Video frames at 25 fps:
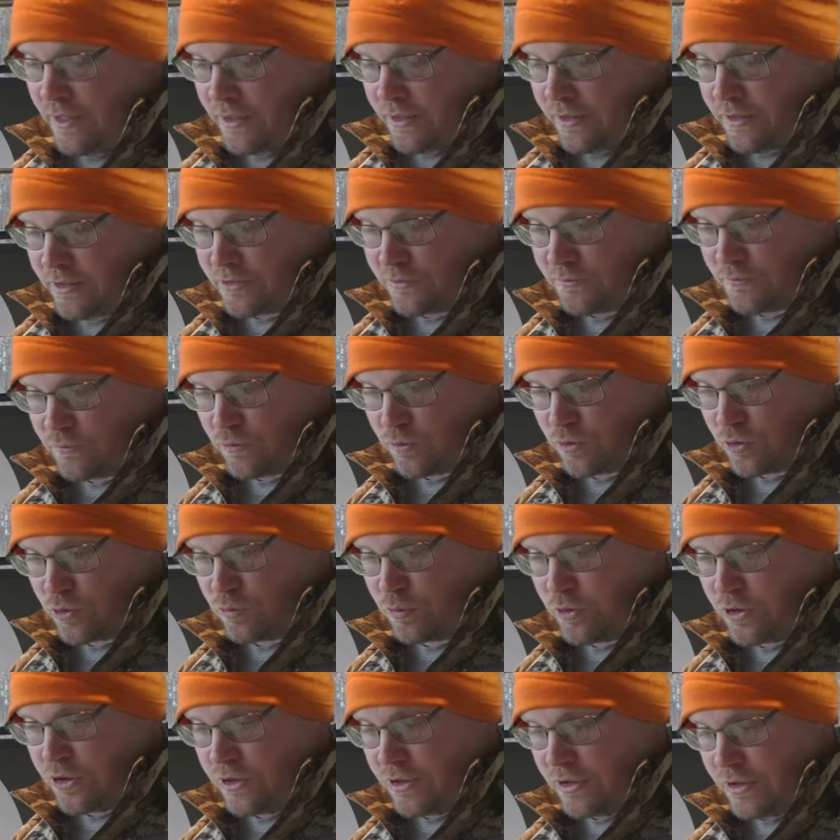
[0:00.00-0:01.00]
because of course
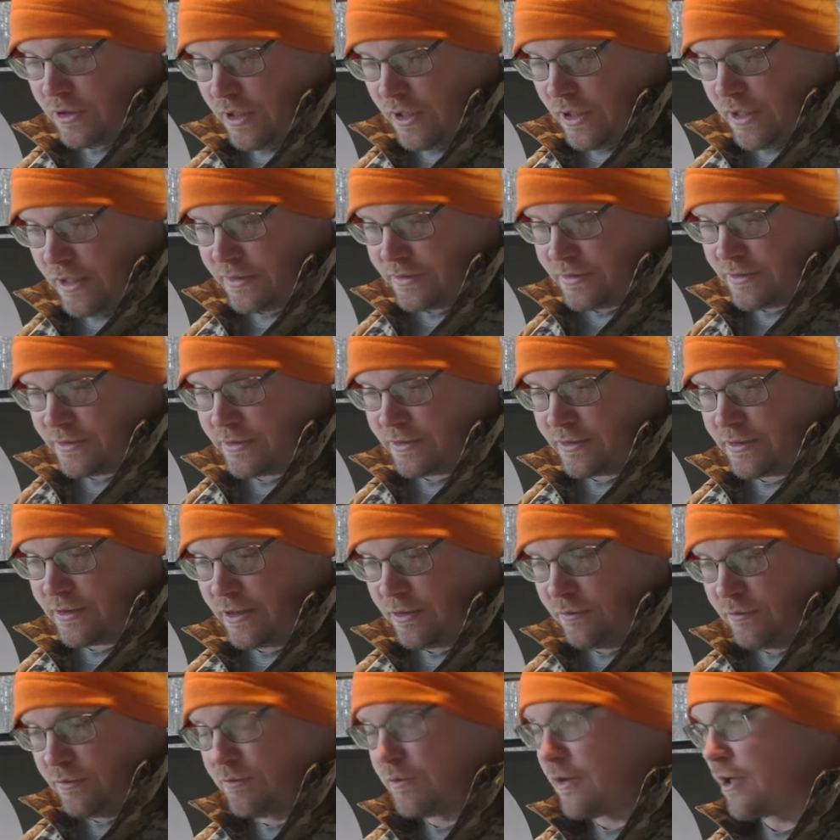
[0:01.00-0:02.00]
we did not, uh, you
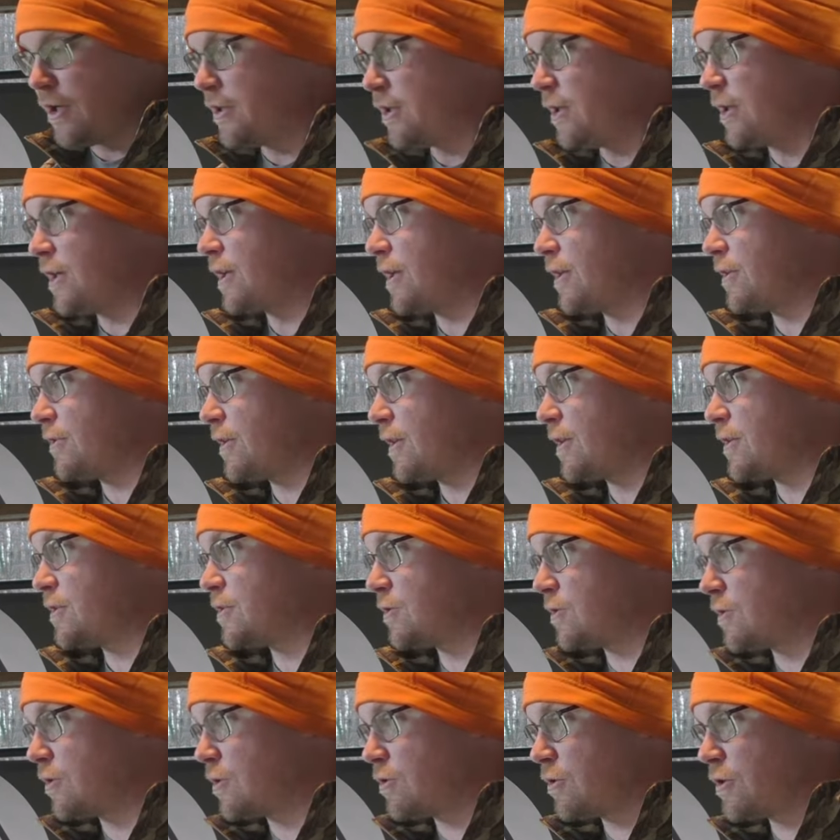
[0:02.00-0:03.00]
know, we've not done anything
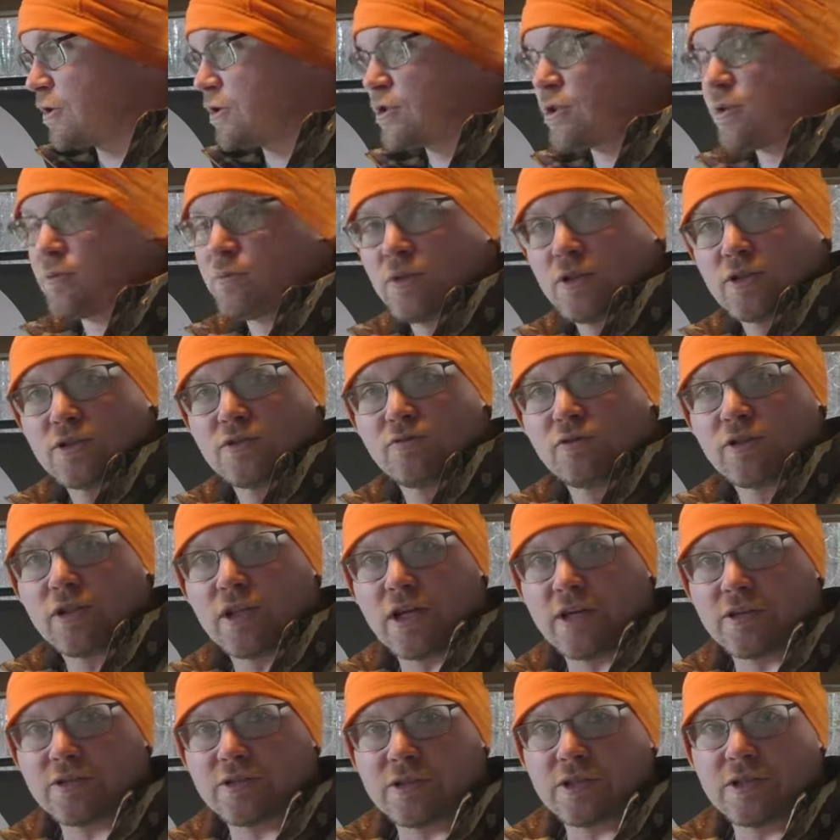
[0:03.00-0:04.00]
to increase our muzzle
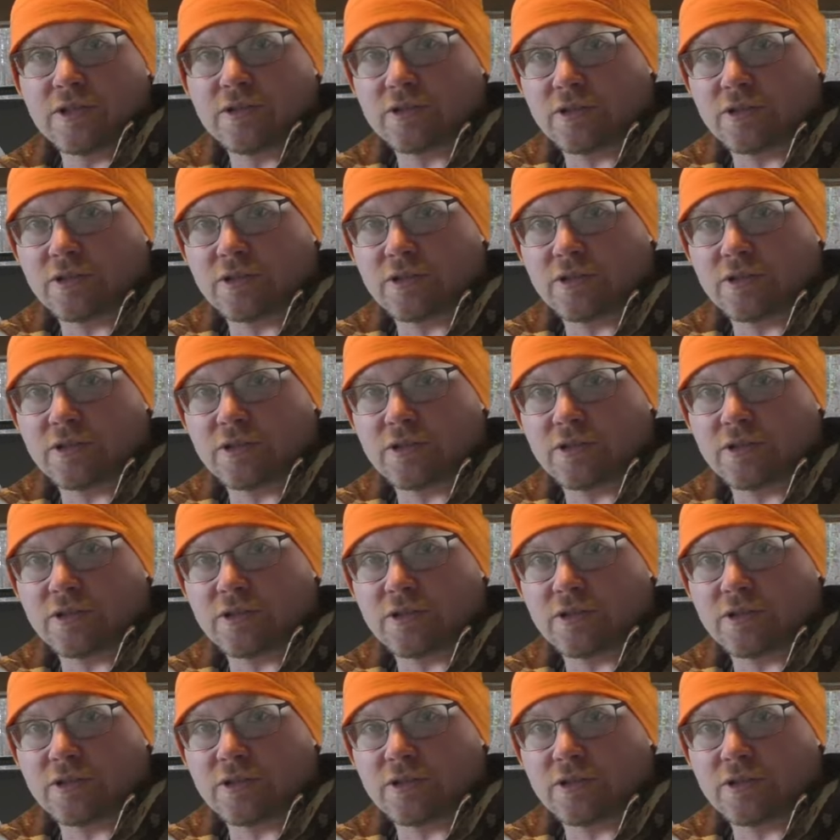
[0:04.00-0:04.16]
velocity,